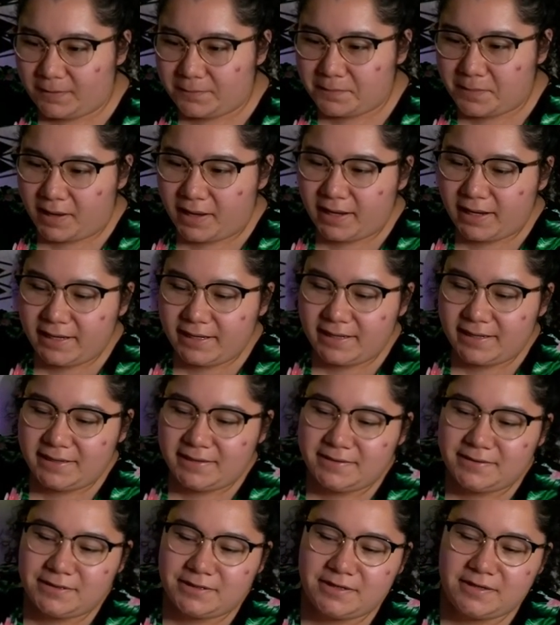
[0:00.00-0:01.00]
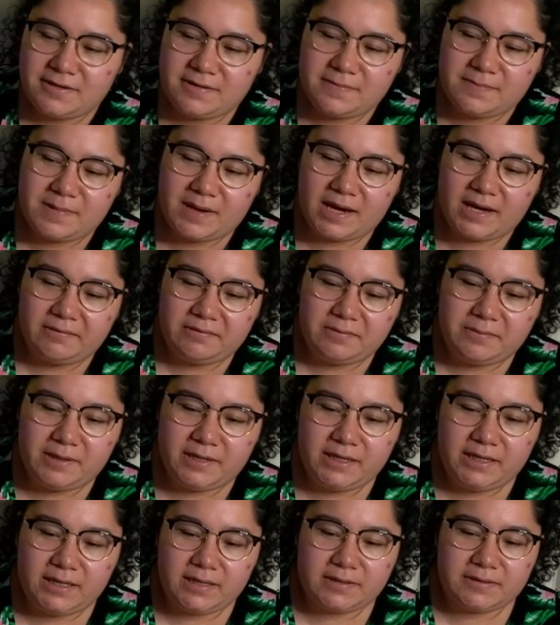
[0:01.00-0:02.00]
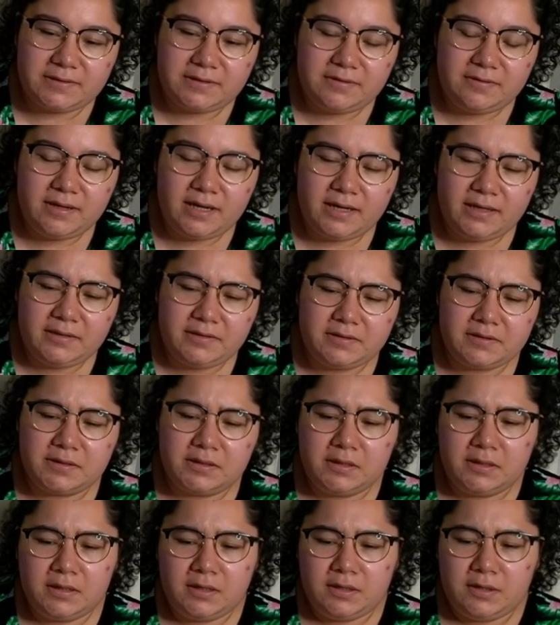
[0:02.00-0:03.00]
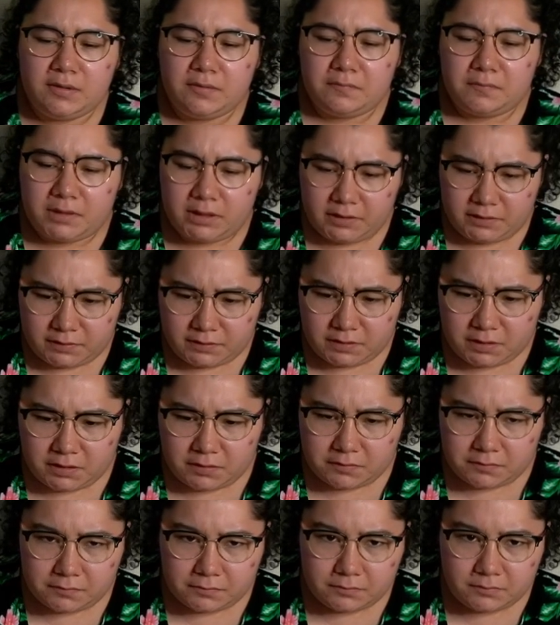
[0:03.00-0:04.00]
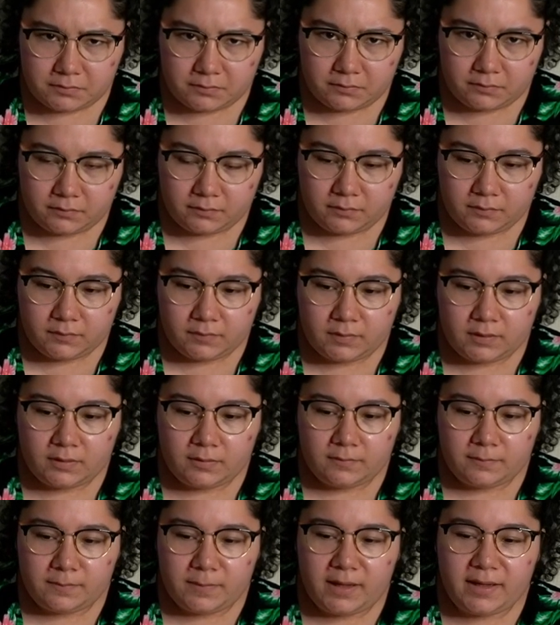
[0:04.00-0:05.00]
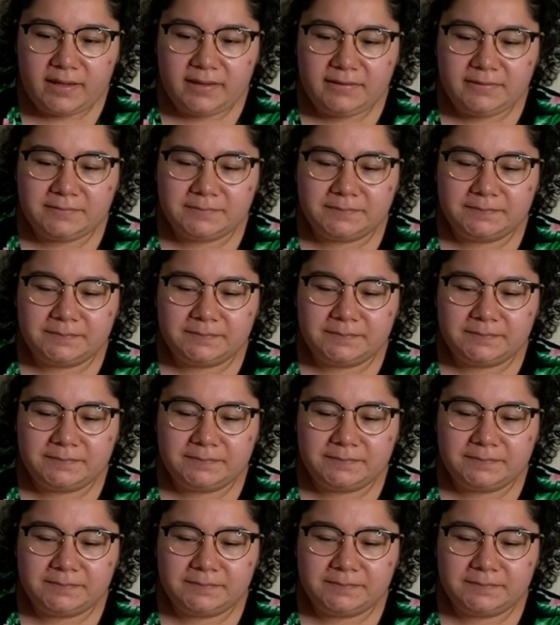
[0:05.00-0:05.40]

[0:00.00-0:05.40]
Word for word: Bye, Angie. Bye, everybody. I'll see you guys when I see you. Bye.